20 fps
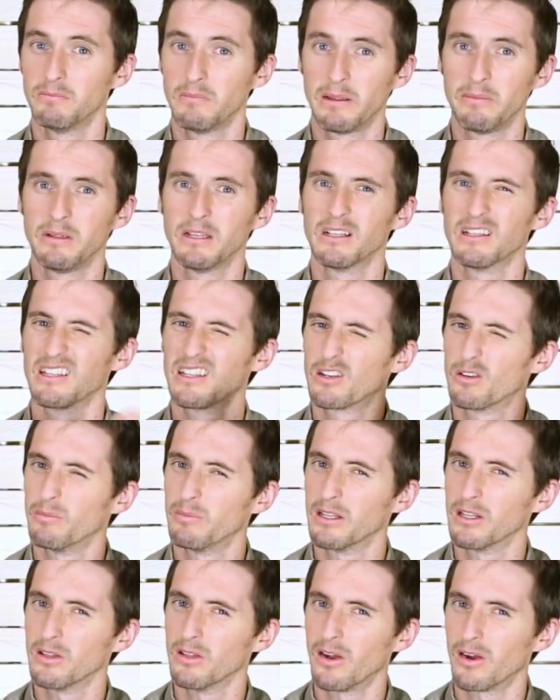maybe a little
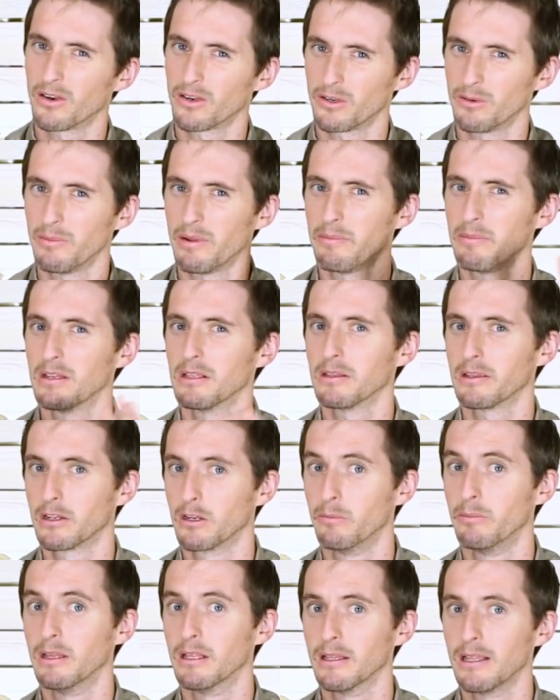bit longer, maybe a
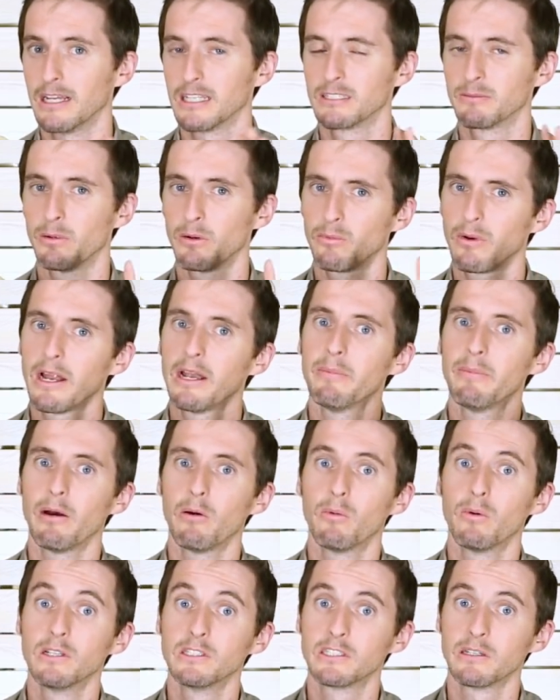little bit less, but right
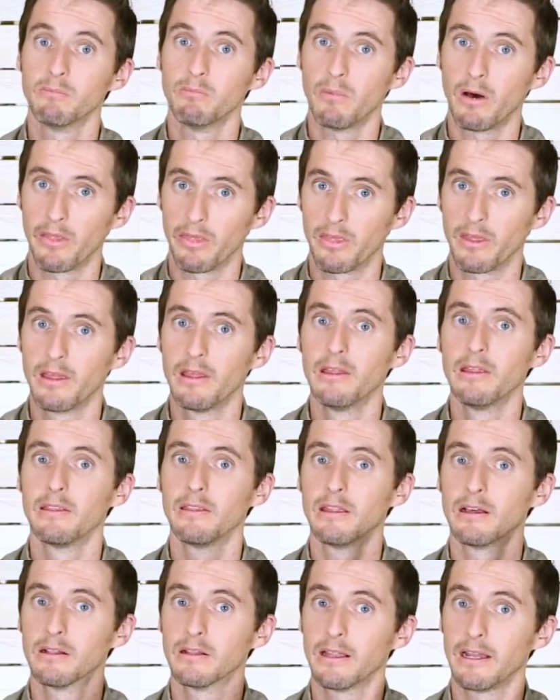about once a month
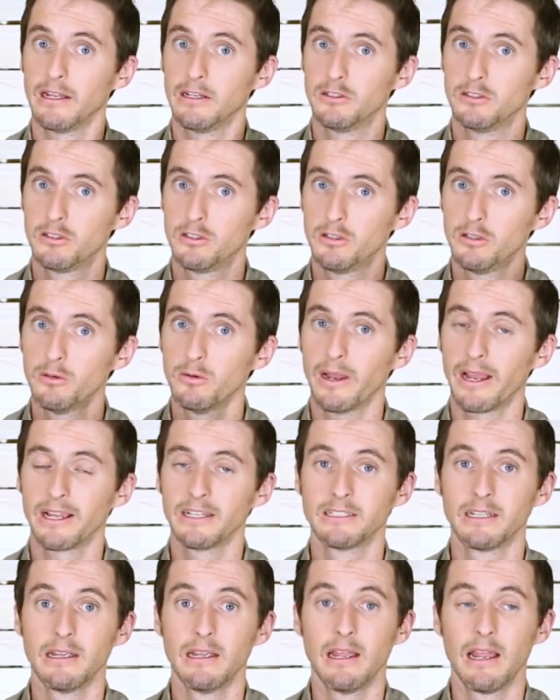they'll lay 2
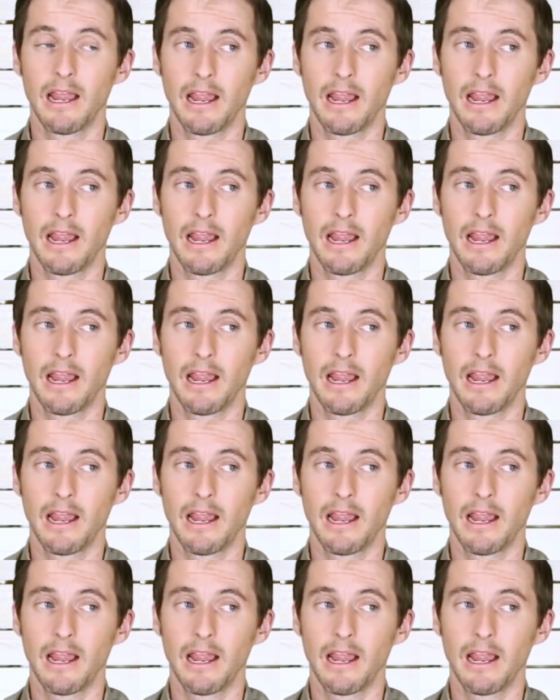eggs,